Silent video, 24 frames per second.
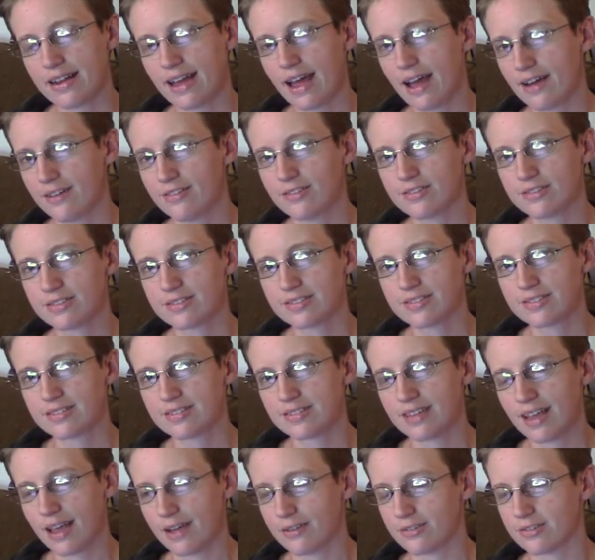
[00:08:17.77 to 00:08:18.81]
It was
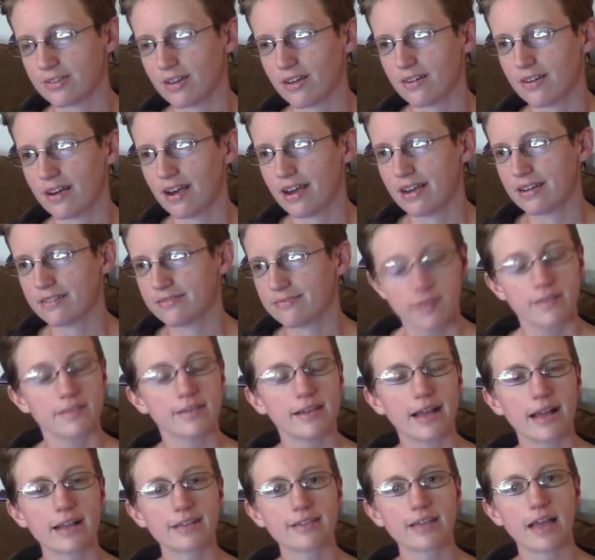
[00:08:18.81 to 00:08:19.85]
alright. Next,